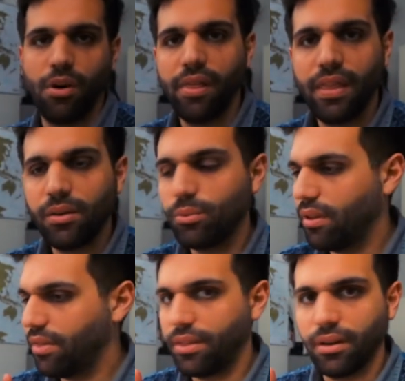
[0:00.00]
All done
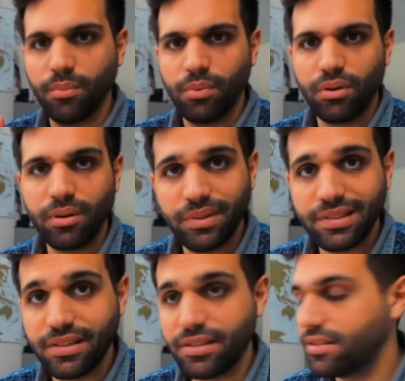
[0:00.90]
with the boring
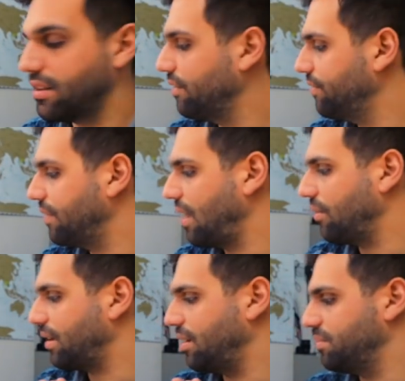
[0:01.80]
business stuff.
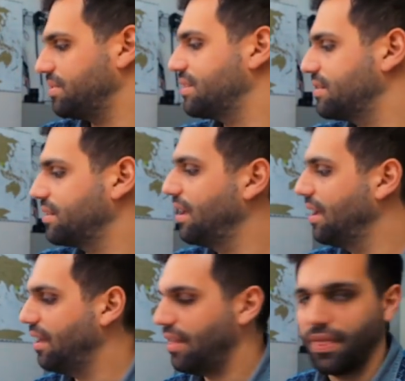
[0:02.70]
Now comes
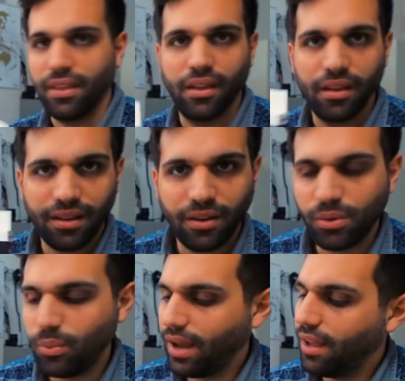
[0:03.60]
the
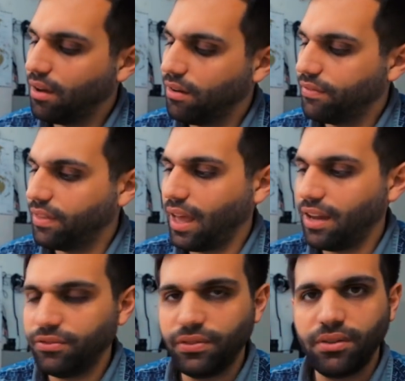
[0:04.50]
giveaway of the
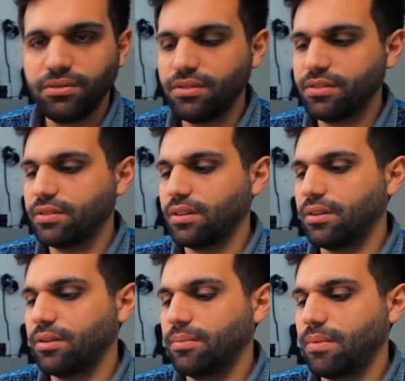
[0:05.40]
headphones.
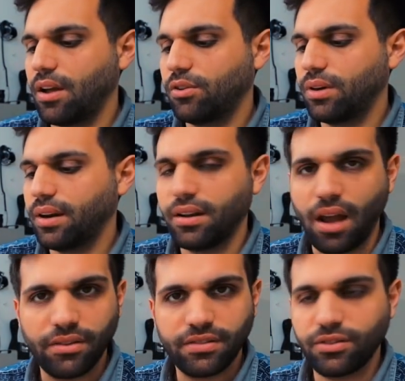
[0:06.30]
I already
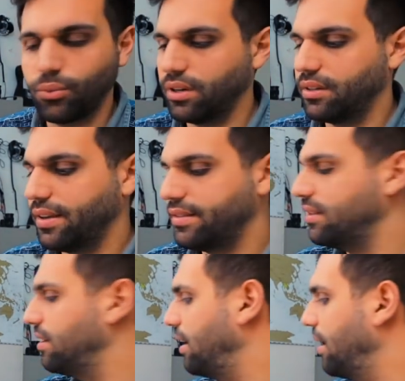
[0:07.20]
announced the winner
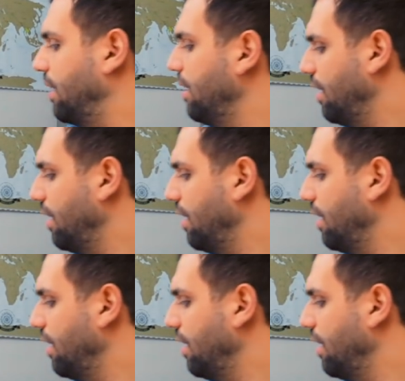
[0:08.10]
yesterday.